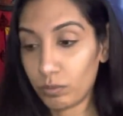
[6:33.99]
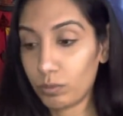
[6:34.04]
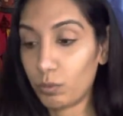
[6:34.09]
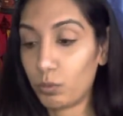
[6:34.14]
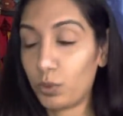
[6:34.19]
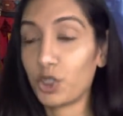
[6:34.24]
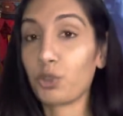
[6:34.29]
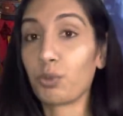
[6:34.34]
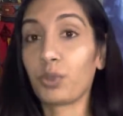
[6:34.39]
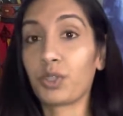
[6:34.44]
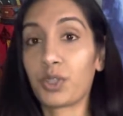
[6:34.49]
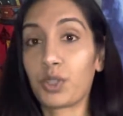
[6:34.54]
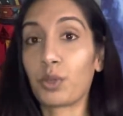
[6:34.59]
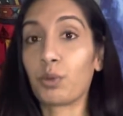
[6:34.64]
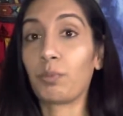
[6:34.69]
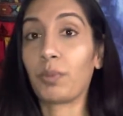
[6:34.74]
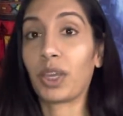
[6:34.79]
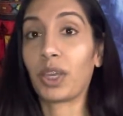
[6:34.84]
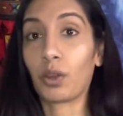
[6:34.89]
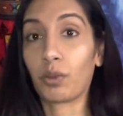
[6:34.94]
which will
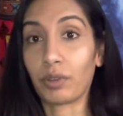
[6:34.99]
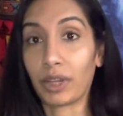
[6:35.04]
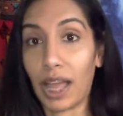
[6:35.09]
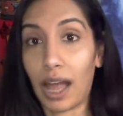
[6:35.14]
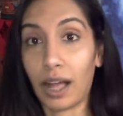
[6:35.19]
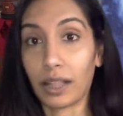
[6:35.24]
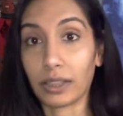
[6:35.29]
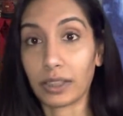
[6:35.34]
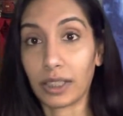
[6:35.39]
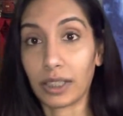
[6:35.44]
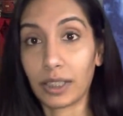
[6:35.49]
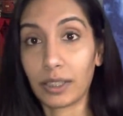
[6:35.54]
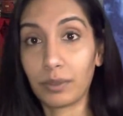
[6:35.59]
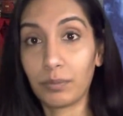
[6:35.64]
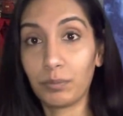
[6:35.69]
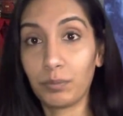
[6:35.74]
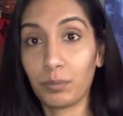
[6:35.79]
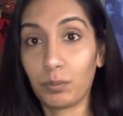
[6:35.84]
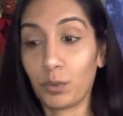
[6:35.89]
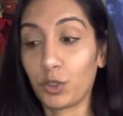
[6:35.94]
soon be a reality,
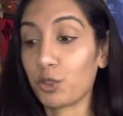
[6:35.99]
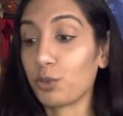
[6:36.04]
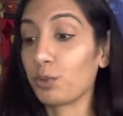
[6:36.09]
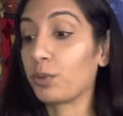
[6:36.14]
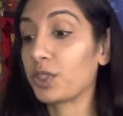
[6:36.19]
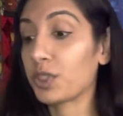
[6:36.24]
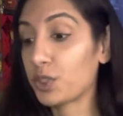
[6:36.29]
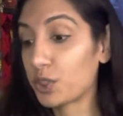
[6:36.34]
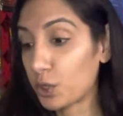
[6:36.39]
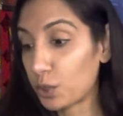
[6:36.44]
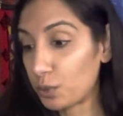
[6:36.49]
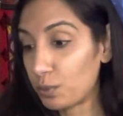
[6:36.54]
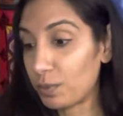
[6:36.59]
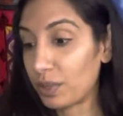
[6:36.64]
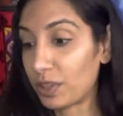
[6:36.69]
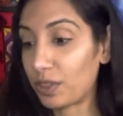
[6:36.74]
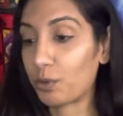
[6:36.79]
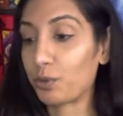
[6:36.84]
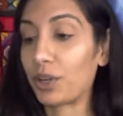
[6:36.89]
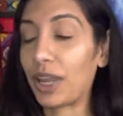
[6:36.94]
which will soon be
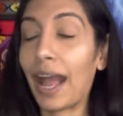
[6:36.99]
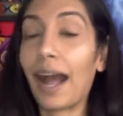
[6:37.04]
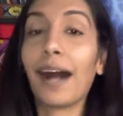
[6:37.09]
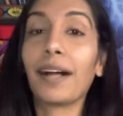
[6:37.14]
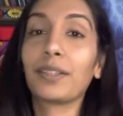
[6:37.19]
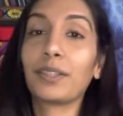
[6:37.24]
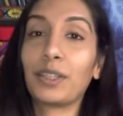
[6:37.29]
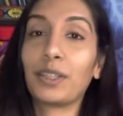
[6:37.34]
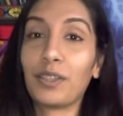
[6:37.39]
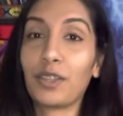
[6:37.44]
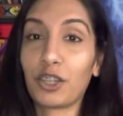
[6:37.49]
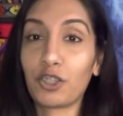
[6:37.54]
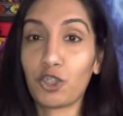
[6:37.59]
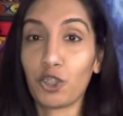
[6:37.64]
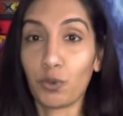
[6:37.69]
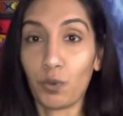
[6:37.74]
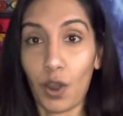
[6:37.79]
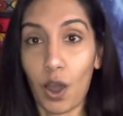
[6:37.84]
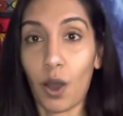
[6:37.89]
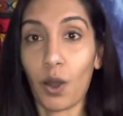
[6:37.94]
the reality that
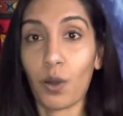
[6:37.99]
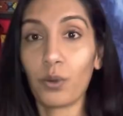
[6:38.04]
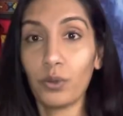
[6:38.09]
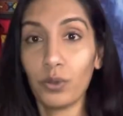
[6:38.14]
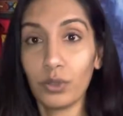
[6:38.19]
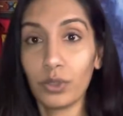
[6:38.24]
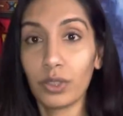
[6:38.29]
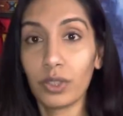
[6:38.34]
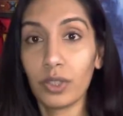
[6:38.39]
you know.